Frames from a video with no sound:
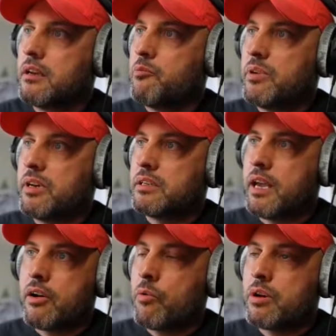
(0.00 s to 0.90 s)
but I
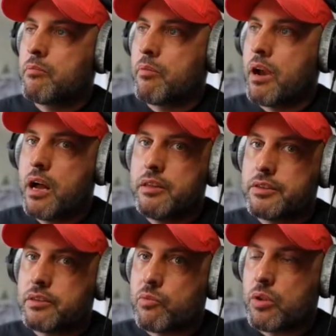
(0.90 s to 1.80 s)
don't want to color
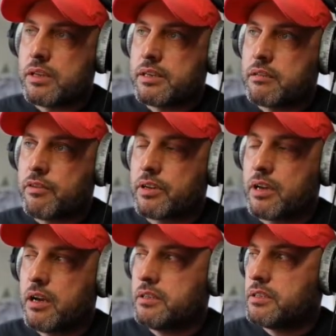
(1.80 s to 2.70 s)
them all in different
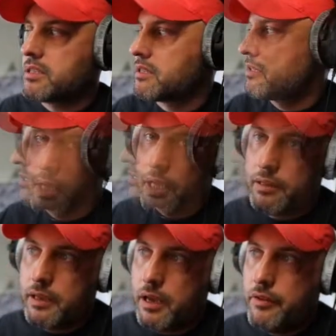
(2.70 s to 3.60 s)
colors.
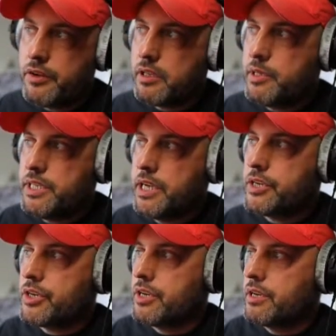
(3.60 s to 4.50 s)
The other
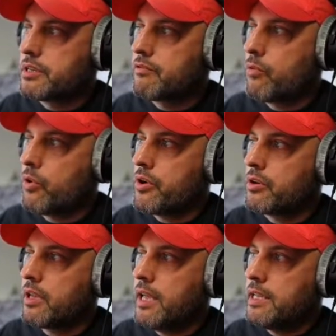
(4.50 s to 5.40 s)
limitation is, for your
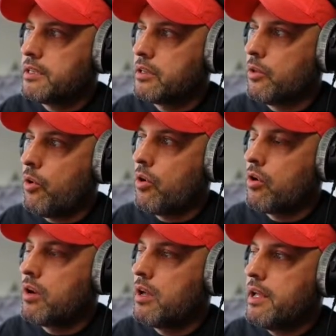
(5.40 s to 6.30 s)
lat and
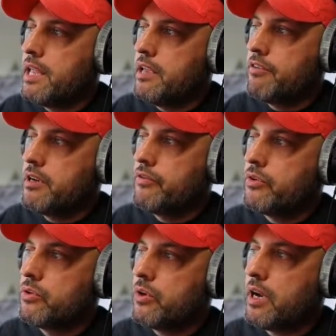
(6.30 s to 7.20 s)
long, even if you
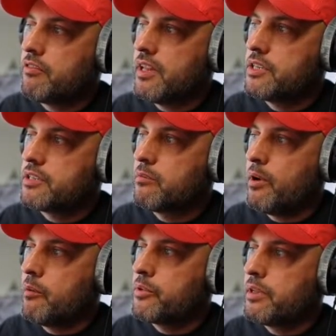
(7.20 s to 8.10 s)
do have legend
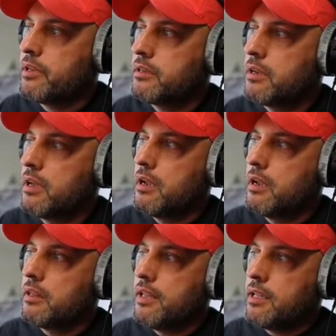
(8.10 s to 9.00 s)
populated,
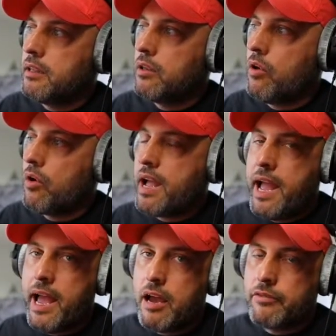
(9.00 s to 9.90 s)
lat and long
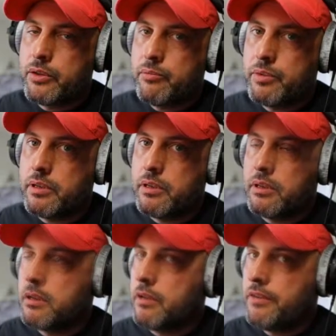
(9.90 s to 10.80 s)
have to be
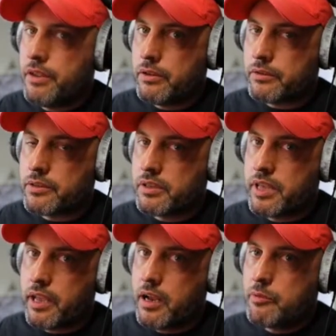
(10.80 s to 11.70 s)
fields. They
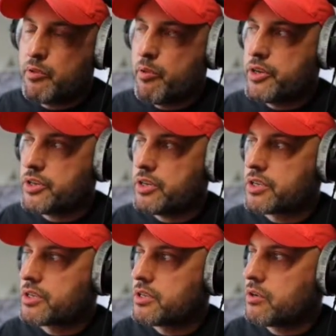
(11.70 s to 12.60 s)
cannot be
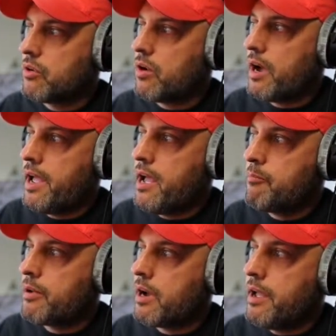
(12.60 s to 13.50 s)
measures. So I
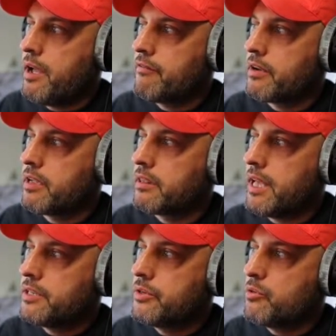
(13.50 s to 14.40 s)
have a
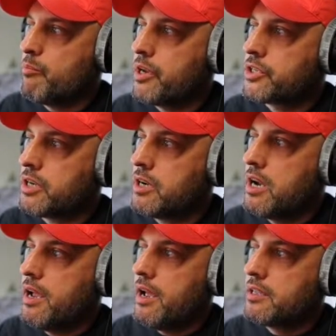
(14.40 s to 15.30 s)
latitude measure
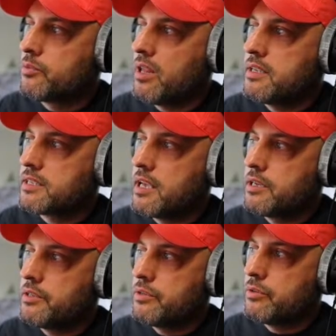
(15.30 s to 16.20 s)
as well as
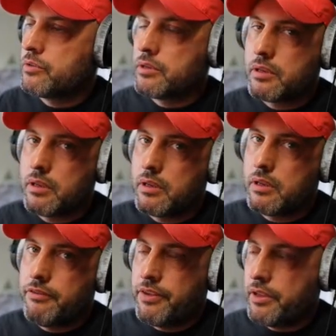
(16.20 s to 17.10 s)
latitude
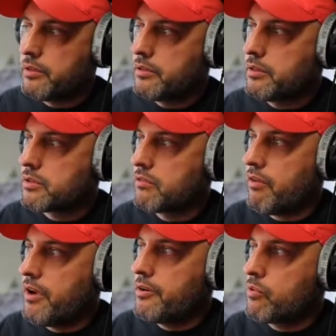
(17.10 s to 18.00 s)
field. So if
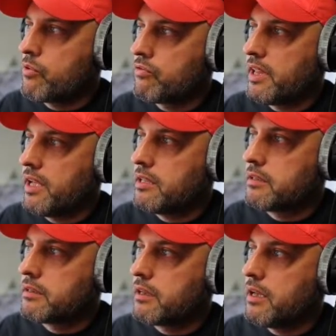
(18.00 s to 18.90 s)
I remove lat,
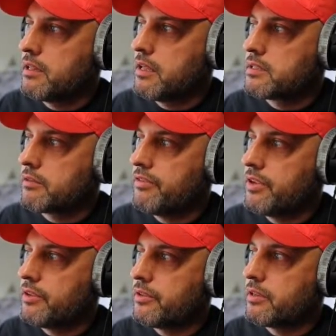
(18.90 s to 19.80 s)
that's a
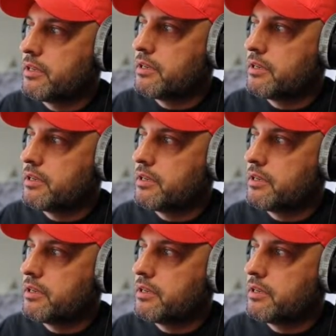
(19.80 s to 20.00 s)
field in